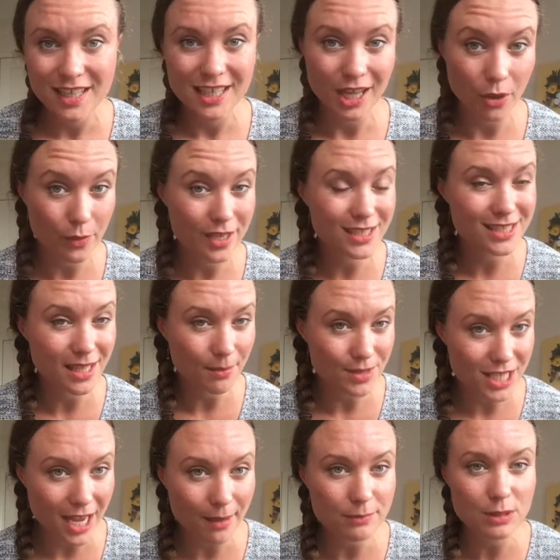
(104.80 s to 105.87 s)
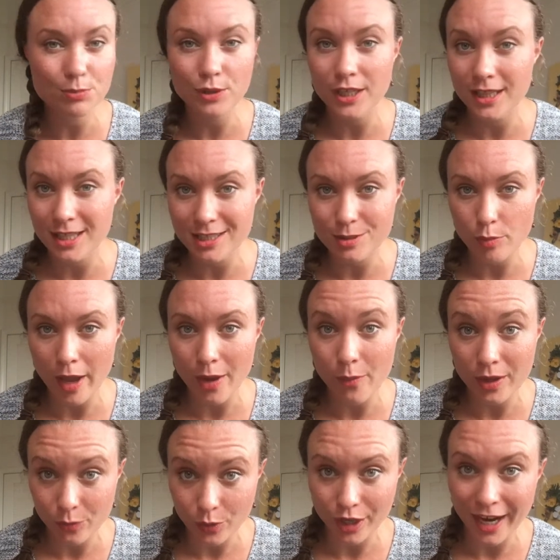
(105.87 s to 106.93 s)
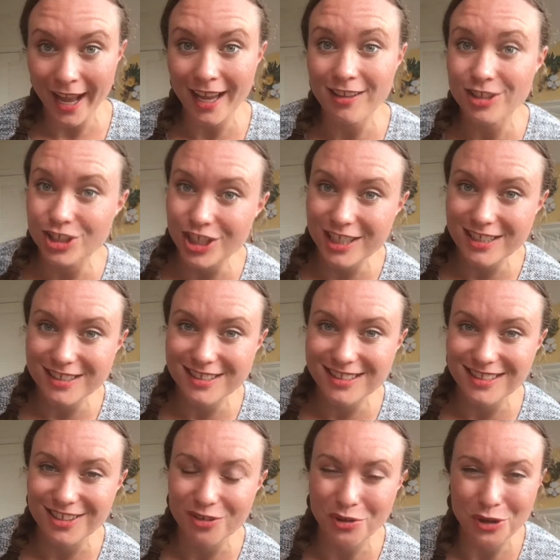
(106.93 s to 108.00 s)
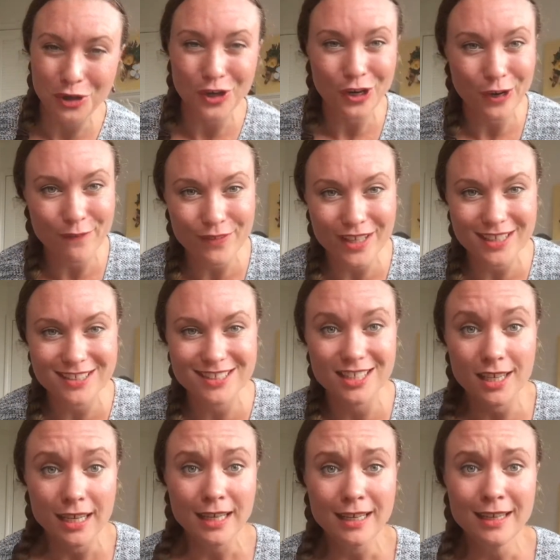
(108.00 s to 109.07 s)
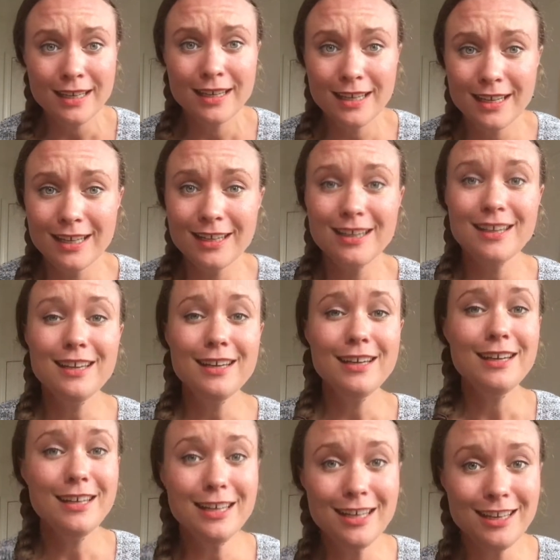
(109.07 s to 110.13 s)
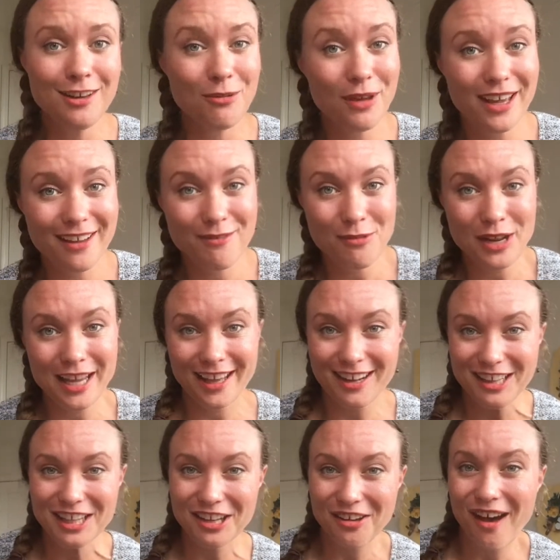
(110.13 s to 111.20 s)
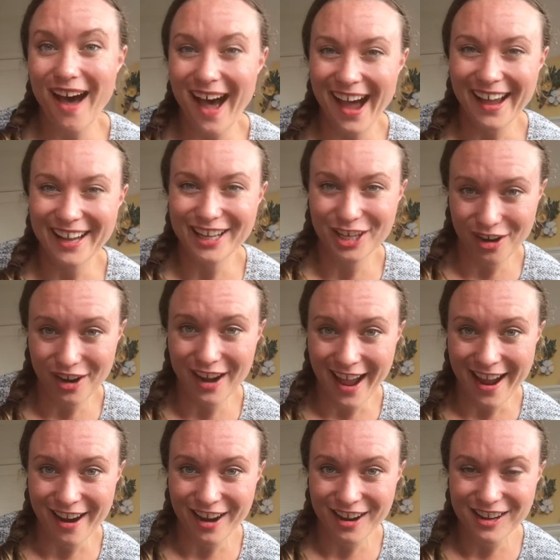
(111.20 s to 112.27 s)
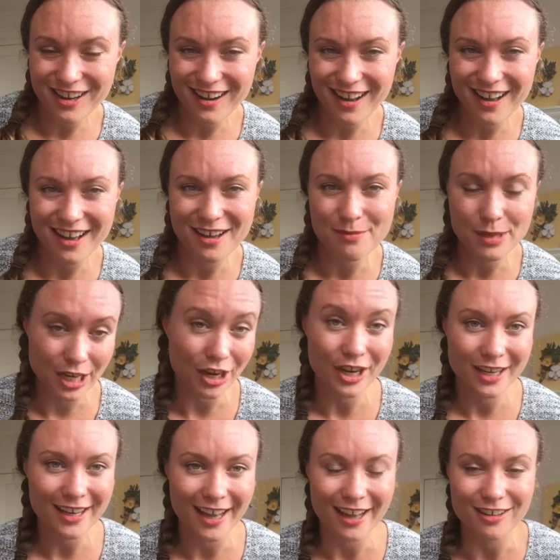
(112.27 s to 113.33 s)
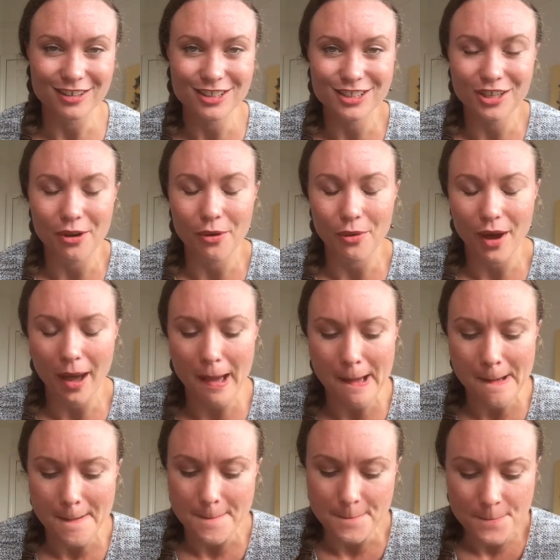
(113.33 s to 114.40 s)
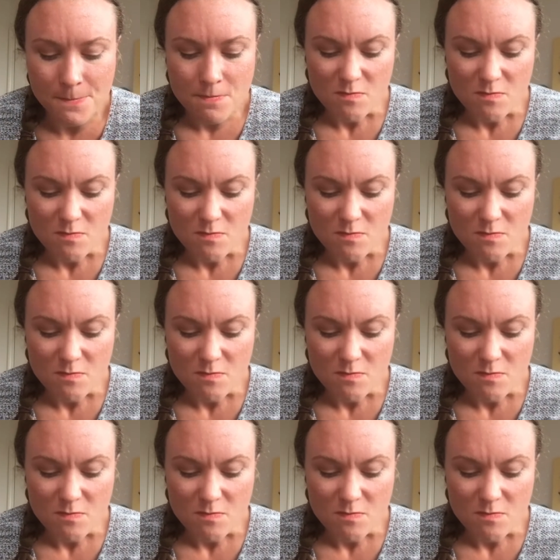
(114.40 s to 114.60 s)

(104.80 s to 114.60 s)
Now we sometimes breathe this way when we're anxious or nervous. We get a little high in our air, in our inhale, so